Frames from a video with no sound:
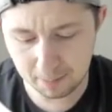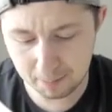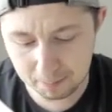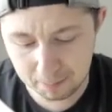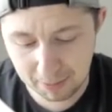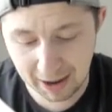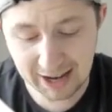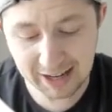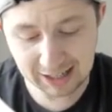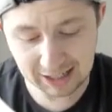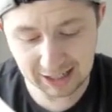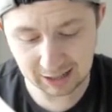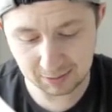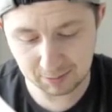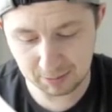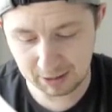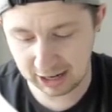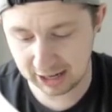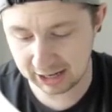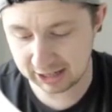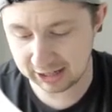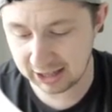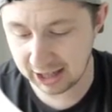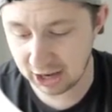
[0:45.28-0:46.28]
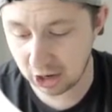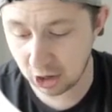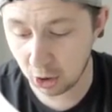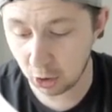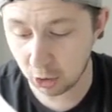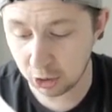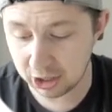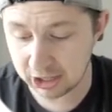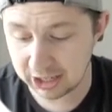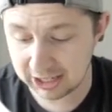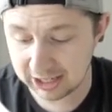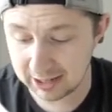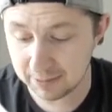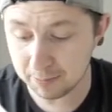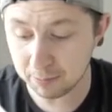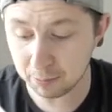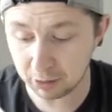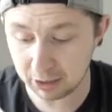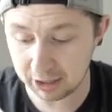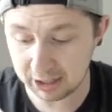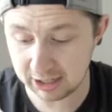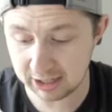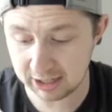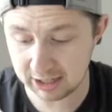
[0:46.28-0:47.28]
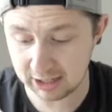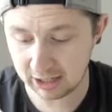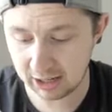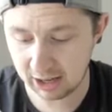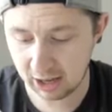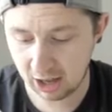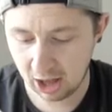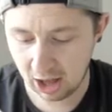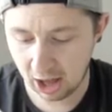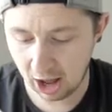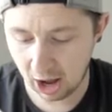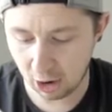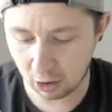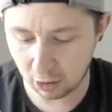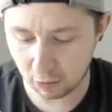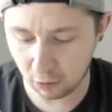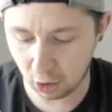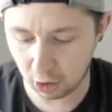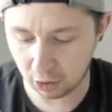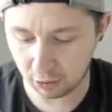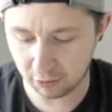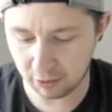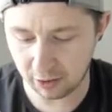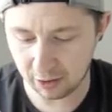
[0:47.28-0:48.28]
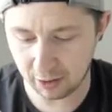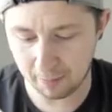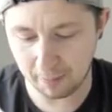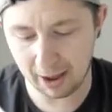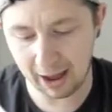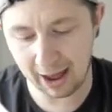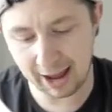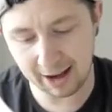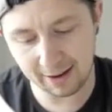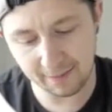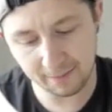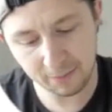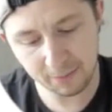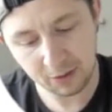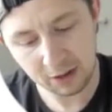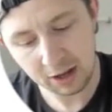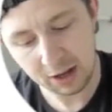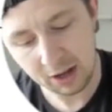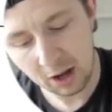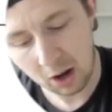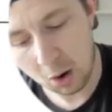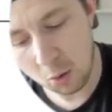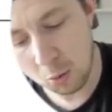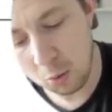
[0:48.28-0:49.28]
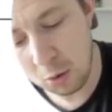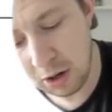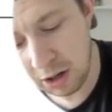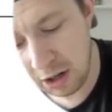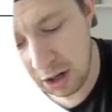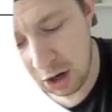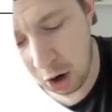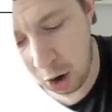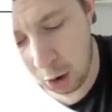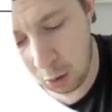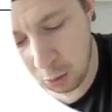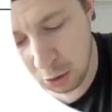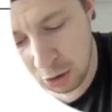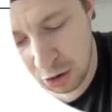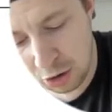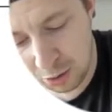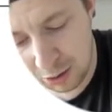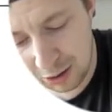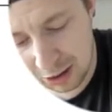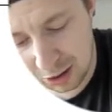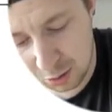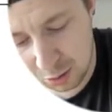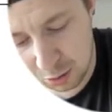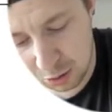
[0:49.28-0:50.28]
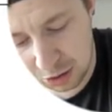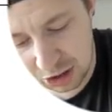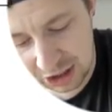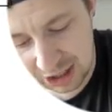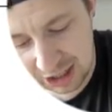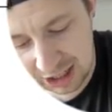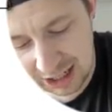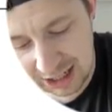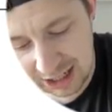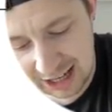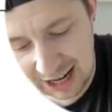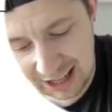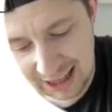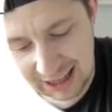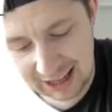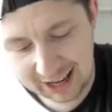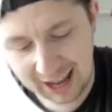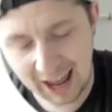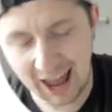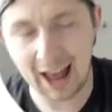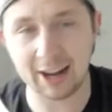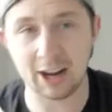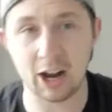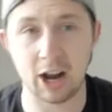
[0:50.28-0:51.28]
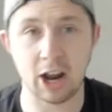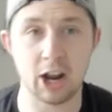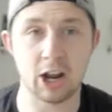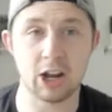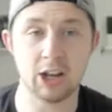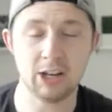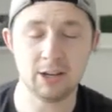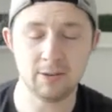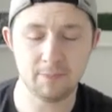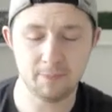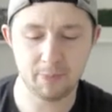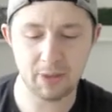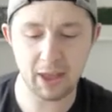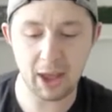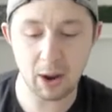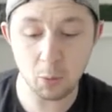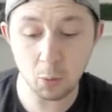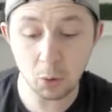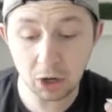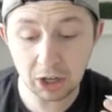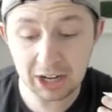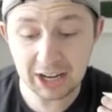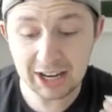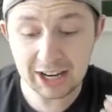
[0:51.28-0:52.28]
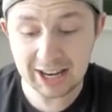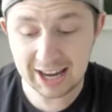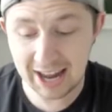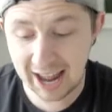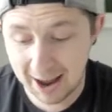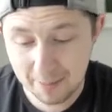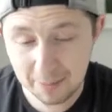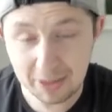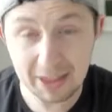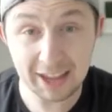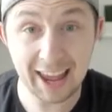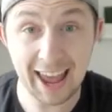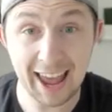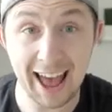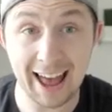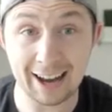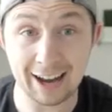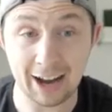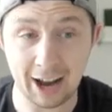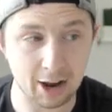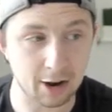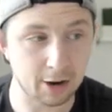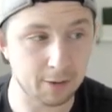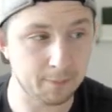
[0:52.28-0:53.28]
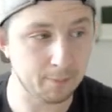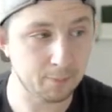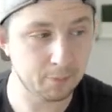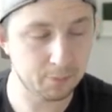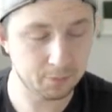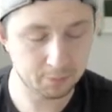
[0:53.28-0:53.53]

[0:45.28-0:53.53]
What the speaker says: bases because they are the simplest out of all of them. And really, all we're doing is we're just going to take the cation and we're going to name the cation.